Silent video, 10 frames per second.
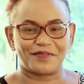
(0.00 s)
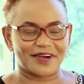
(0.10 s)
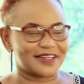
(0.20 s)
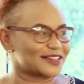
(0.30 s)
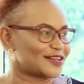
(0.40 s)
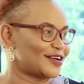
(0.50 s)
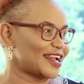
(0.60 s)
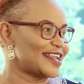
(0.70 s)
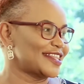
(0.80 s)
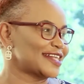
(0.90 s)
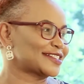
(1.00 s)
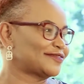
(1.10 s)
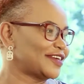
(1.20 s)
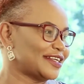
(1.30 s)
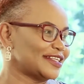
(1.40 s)
Praise God. And
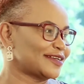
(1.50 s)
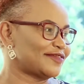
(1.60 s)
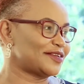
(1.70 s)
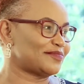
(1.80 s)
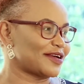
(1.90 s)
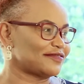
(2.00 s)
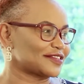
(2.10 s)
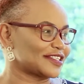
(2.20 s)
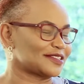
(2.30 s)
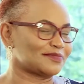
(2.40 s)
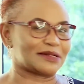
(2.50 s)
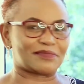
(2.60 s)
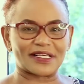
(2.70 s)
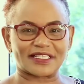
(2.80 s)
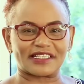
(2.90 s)
it's a very powerful statement.
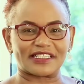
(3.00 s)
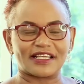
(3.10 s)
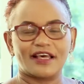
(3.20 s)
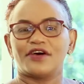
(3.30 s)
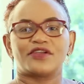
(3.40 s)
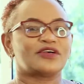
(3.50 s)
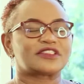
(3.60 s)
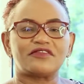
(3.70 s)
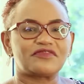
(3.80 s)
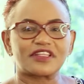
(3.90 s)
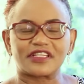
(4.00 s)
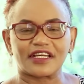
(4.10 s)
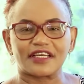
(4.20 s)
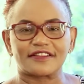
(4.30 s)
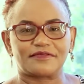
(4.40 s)
Pastors, not everything is